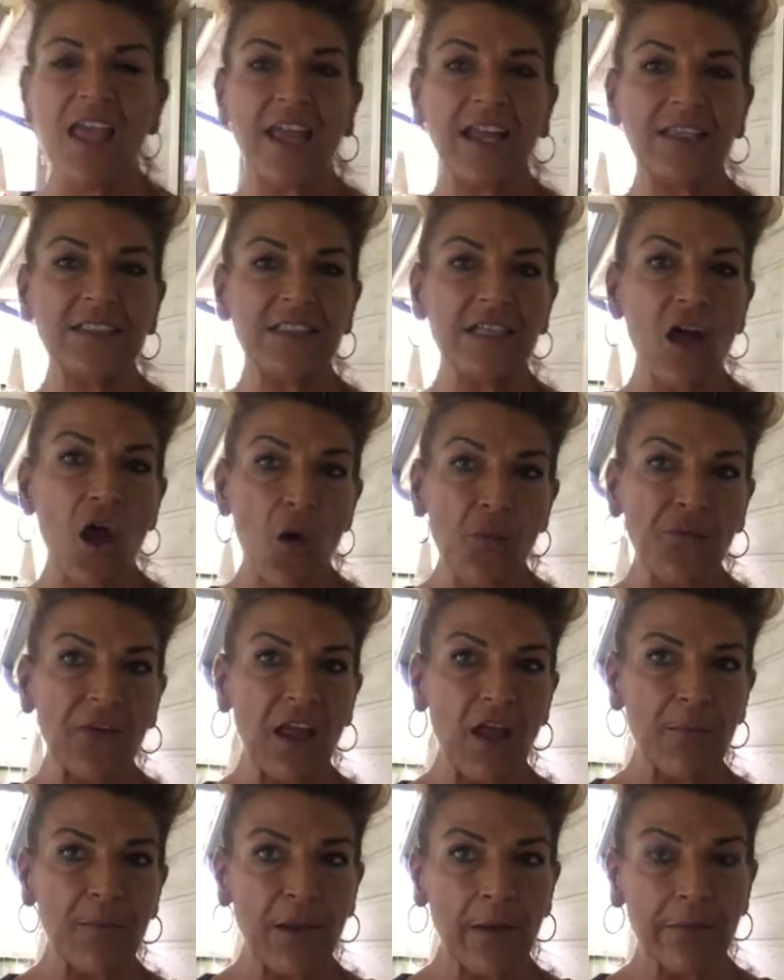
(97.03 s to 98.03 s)
and uh,
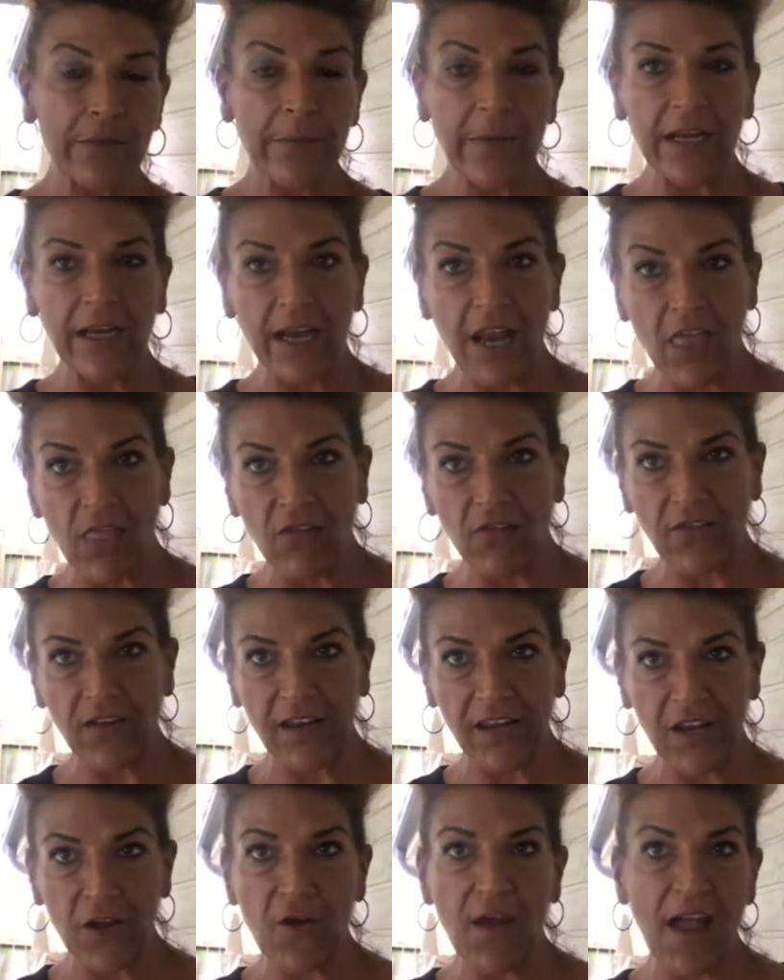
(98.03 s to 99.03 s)
hopefully I'll be able to make another
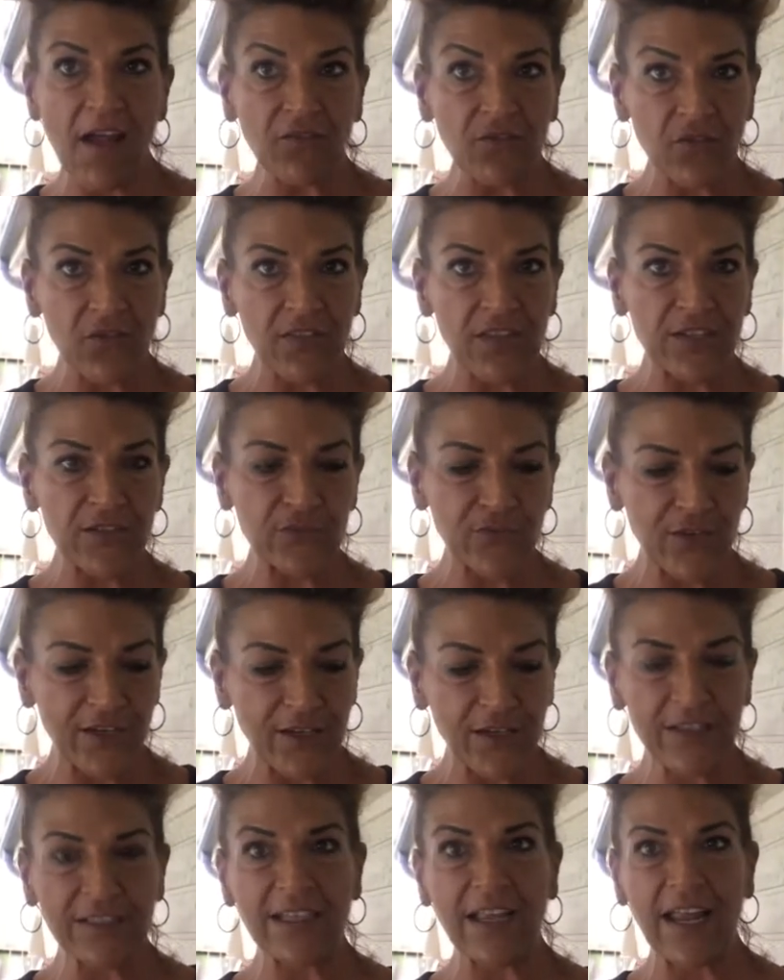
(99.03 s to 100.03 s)
video after this one
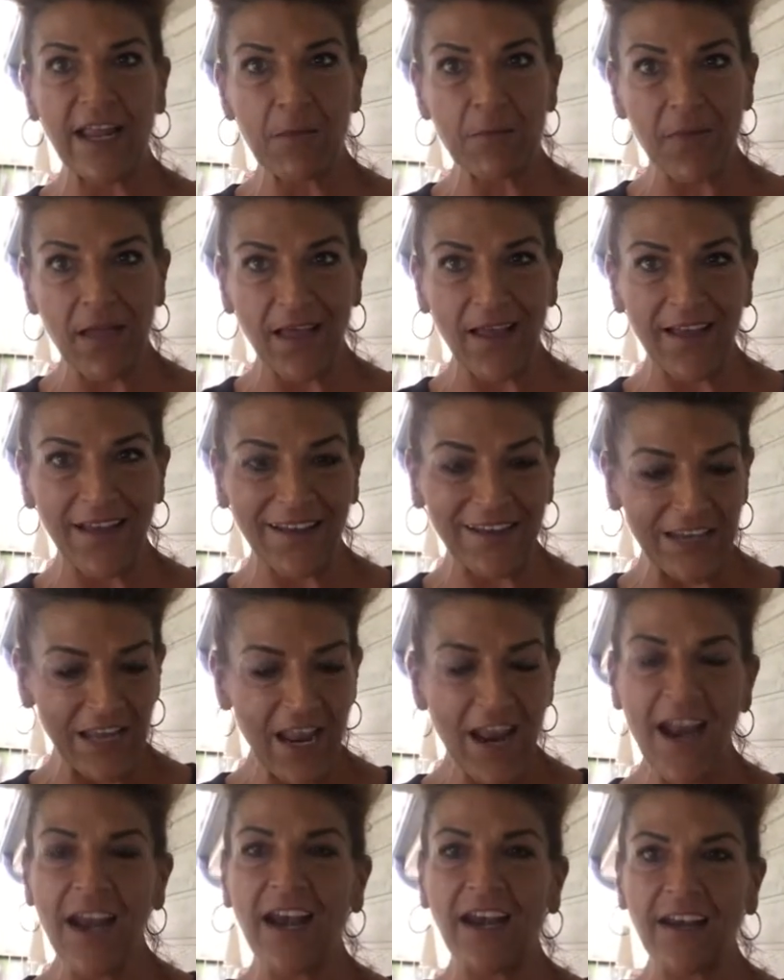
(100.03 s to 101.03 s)
because I am behind
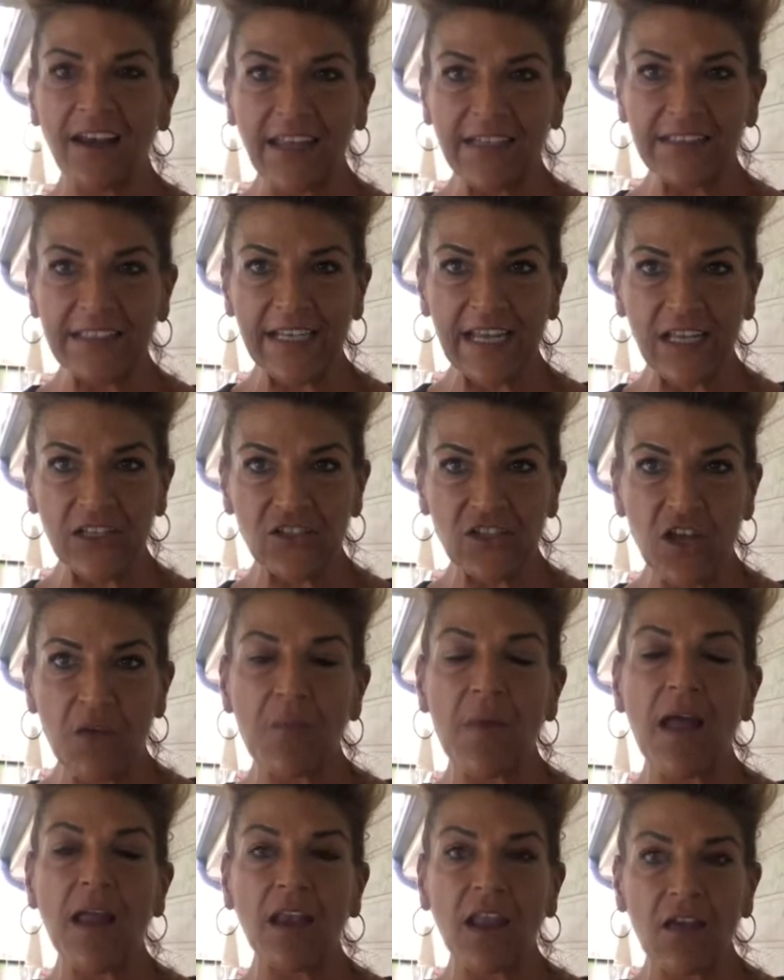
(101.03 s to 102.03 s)
and I'd like to catch
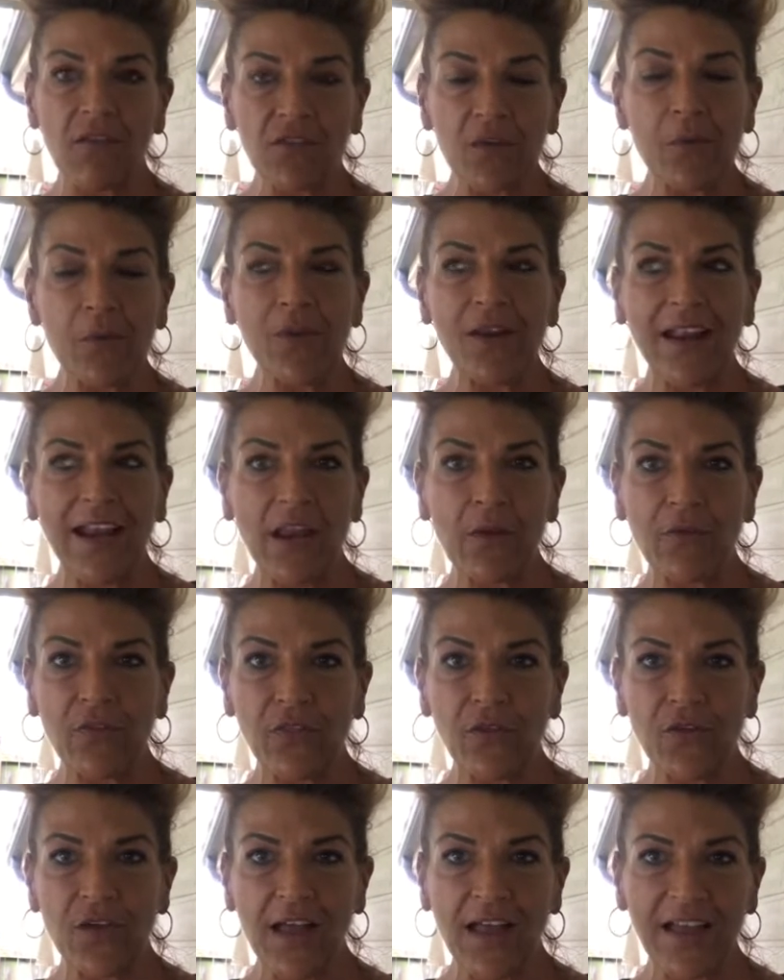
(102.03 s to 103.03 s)
up. I love communicating with
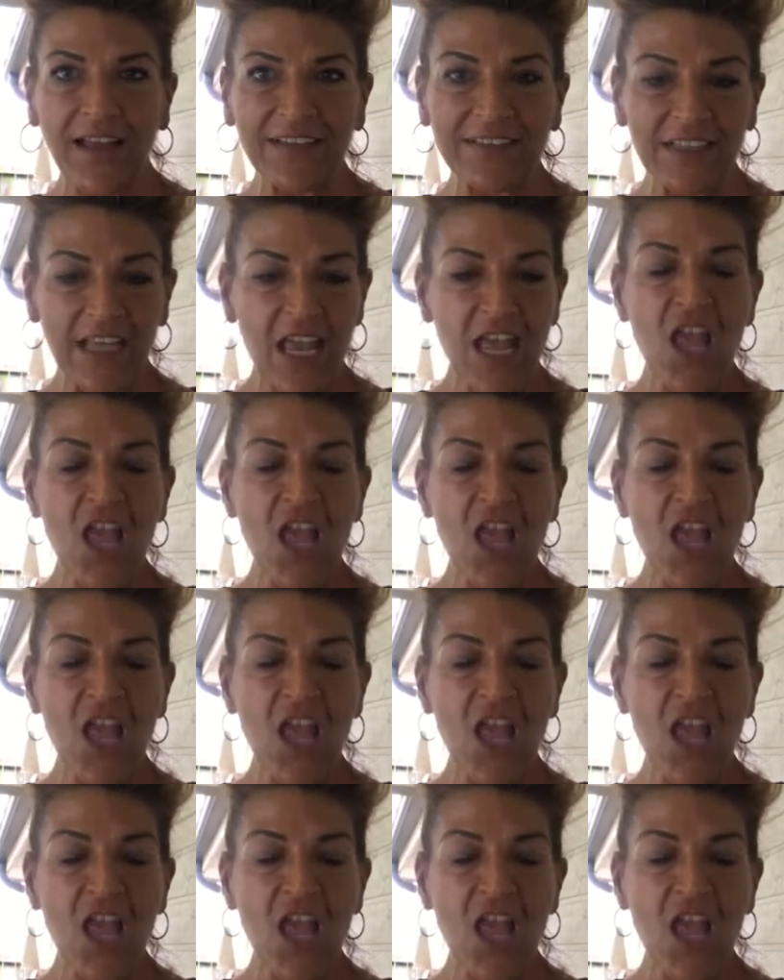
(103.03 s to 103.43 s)
you guys.